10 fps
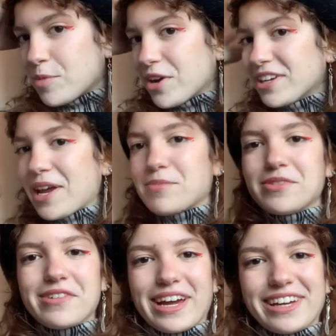wearing a
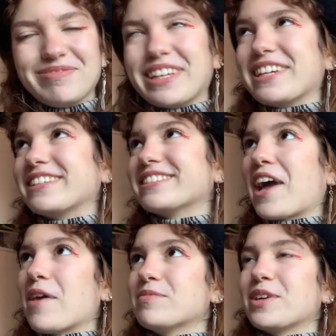beret because
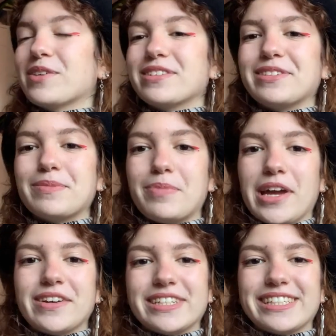I'm going to
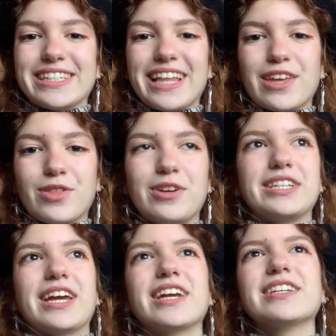Paris in like 3
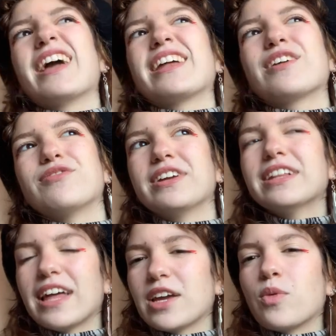days and I feel
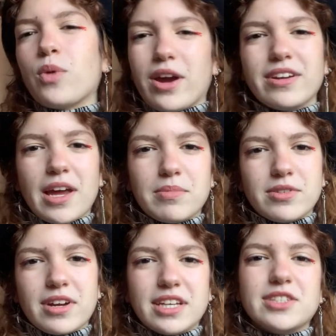like wearing a
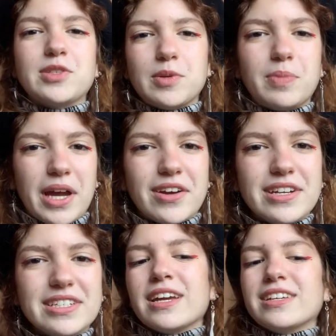beret to
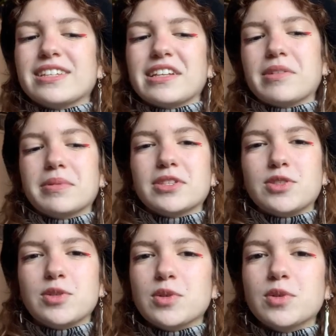Paris is a little bit
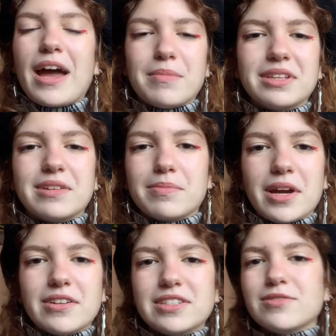too Emily in
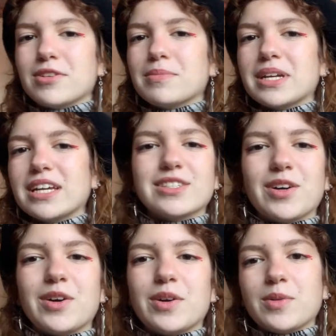Paris for me.
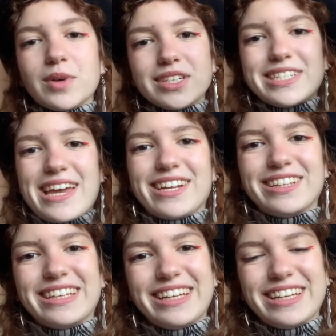So we're
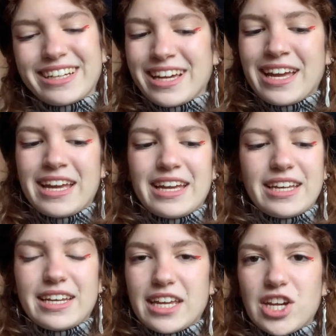channeling it
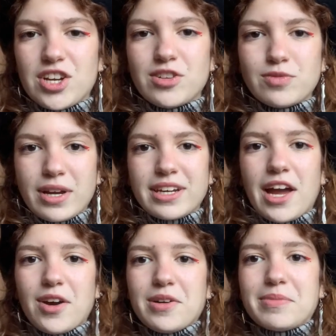here right now in